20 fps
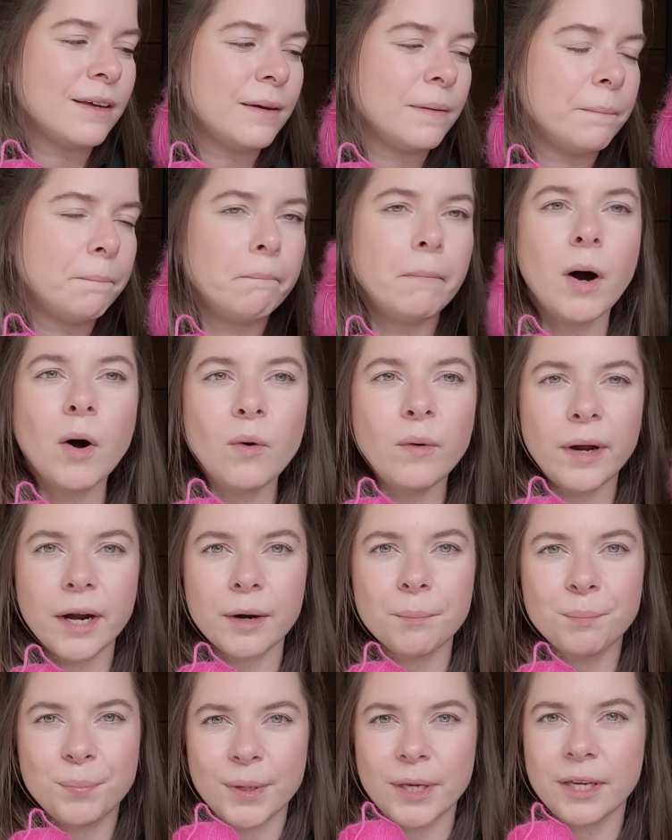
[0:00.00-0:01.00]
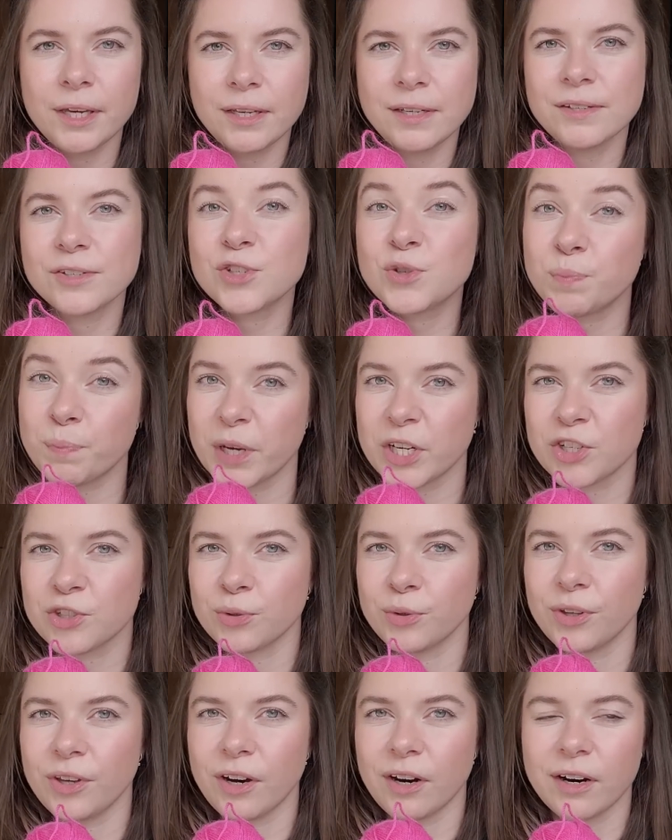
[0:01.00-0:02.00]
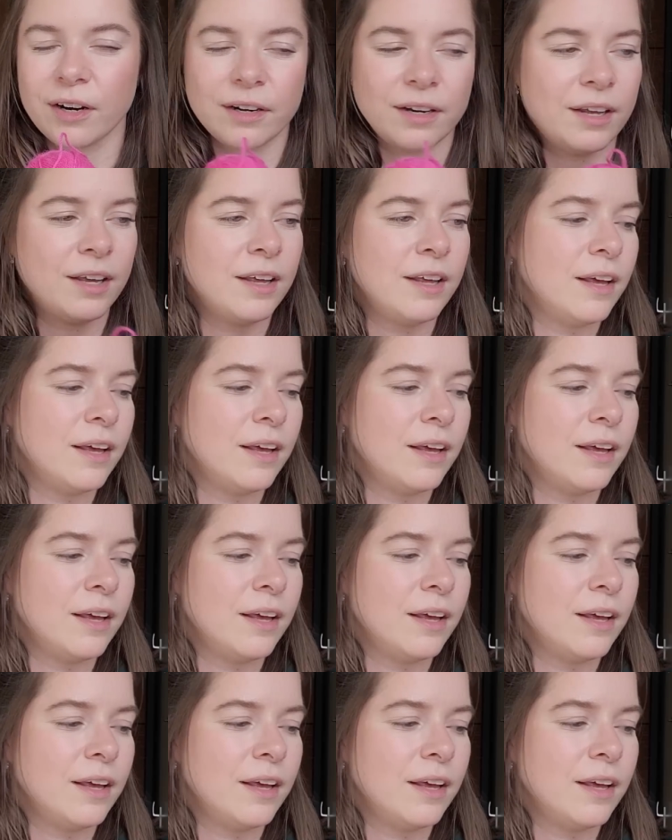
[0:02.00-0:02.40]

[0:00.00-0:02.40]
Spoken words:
mohair being the special yarn.